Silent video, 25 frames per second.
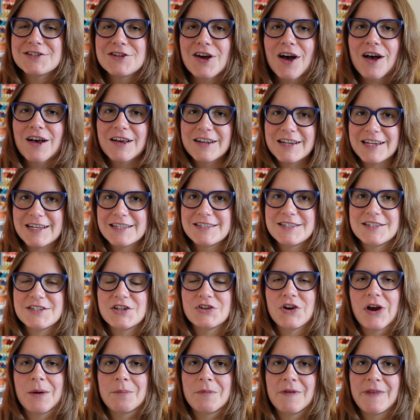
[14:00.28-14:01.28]
saw on
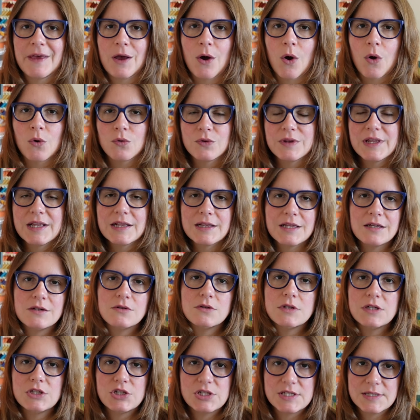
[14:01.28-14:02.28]
Instagram that they only
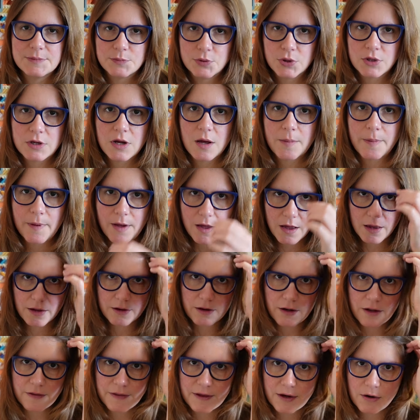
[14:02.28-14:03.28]
literally just put up
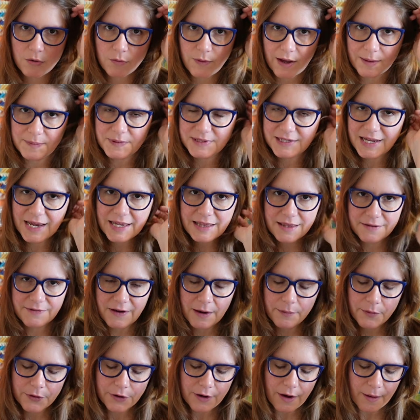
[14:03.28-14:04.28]
on their website, the
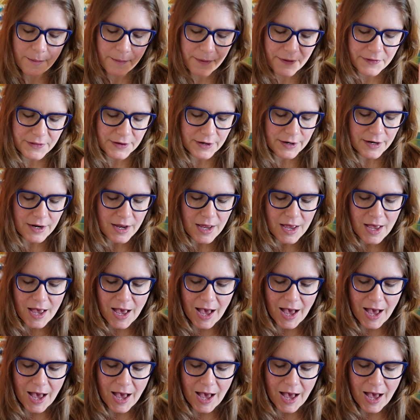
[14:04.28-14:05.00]
Fabric Godmother.